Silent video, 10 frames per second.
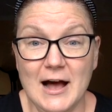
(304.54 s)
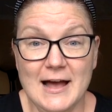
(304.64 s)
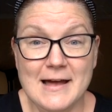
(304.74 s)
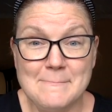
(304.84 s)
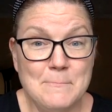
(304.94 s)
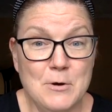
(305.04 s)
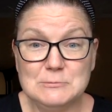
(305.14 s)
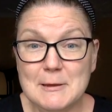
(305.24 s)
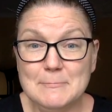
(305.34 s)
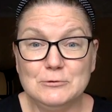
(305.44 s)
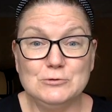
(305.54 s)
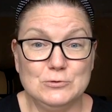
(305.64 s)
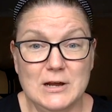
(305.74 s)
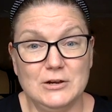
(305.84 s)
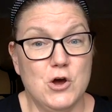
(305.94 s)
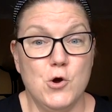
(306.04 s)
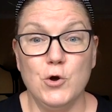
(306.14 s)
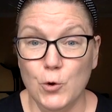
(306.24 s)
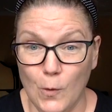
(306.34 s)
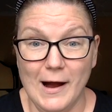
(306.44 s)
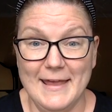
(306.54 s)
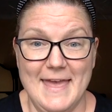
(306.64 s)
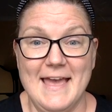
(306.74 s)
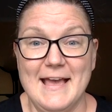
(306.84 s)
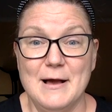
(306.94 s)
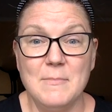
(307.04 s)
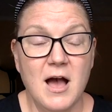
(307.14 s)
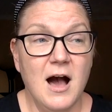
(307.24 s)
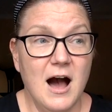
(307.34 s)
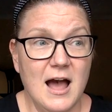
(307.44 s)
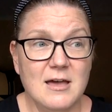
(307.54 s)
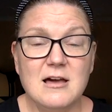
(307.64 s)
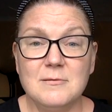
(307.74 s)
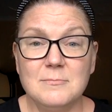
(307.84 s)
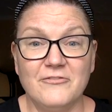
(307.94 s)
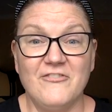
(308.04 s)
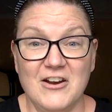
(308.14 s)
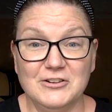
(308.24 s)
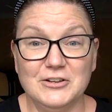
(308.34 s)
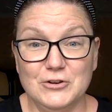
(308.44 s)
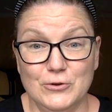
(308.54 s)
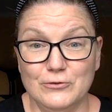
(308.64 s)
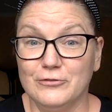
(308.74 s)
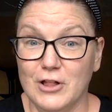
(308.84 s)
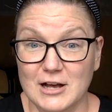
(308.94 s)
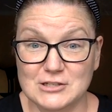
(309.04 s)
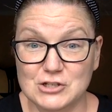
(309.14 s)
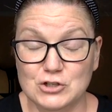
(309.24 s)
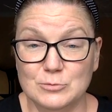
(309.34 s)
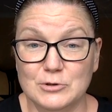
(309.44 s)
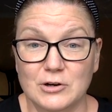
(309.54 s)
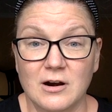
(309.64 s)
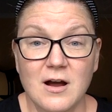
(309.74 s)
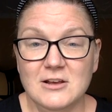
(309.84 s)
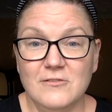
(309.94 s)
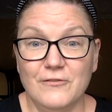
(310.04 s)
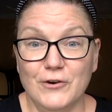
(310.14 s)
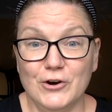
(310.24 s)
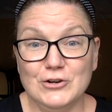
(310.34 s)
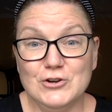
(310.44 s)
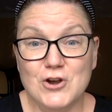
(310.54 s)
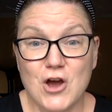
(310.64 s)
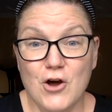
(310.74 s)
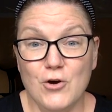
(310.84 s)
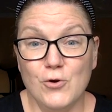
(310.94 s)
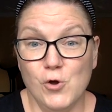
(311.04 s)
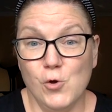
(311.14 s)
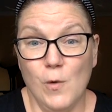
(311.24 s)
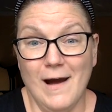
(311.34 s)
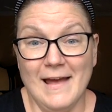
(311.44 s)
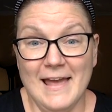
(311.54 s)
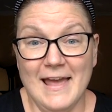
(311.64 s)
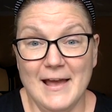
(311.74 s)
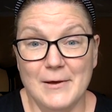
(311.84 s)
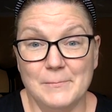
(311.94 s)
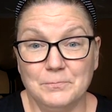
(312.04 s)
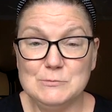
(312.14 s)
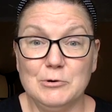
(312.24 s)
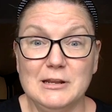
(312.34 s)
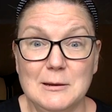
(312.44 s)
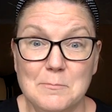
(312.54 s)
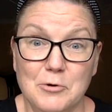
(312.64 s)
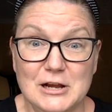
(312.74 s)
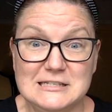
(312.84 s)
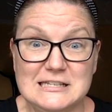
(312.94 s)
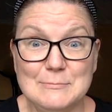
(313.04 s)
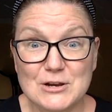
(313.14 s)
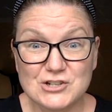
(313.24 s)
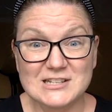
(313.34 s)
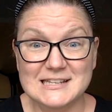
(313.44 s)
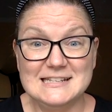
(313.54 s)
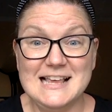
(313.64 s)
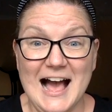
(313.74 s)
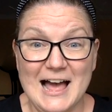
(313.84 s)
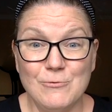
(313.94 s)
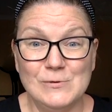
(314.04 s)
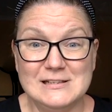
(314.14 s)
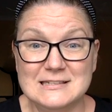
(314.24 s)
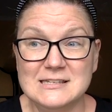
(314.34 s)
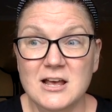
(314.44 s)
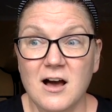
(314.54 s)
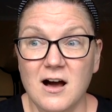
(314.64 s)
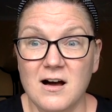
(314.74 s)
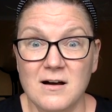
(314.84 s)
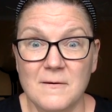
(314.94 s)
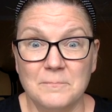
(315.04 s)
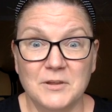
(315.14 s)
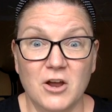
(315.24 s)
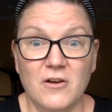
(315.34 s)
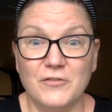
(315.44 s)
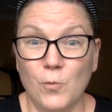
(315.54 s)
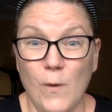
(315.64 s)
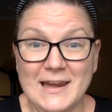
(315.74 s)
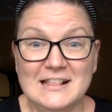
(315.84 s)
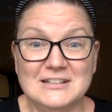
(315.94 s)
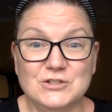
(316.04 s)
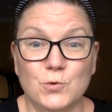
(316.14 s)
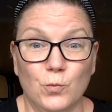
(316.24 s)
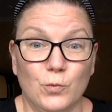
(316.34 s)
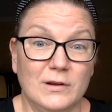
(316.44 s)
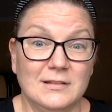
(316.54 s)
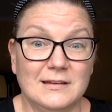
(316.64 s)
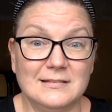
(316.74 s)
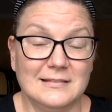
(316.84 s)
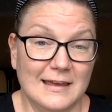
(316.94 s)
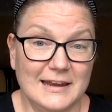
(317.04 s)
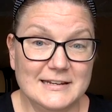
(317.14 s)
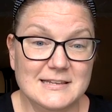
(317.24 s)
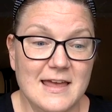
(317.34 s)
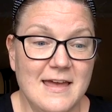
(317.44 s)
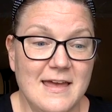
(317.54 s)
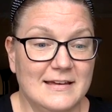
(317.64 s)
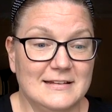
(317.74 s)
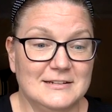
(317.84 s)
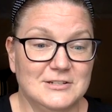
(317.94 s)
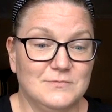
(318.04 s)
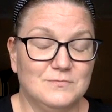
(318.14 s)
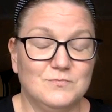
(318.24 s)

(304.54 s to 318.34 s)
I'm, most people do not know who I am. I am a fairly new floss tuber. For her to know who I am, I pretty impressive, especially since I was um, got off the waiting list really late. And